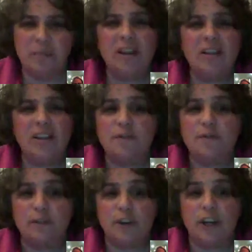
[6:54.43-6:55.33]
A smile
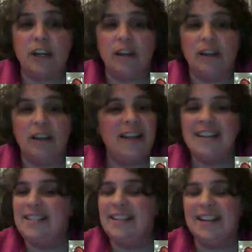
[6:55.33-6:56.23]
is free,
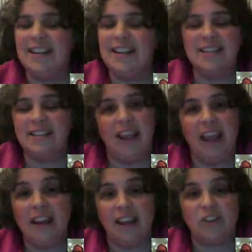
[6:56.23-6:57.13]
and it doesn't
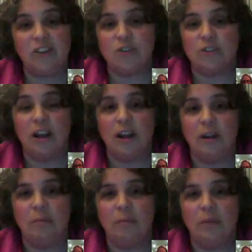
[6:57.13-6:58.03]
take any extra
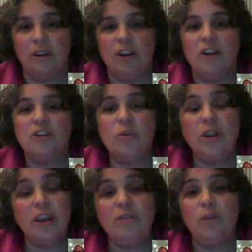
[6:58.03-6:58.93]
time.
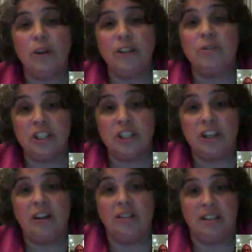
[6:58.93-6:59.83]
So give one to
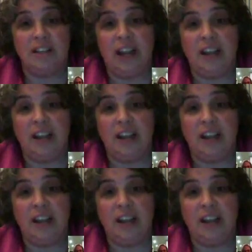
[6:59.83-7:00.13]
a child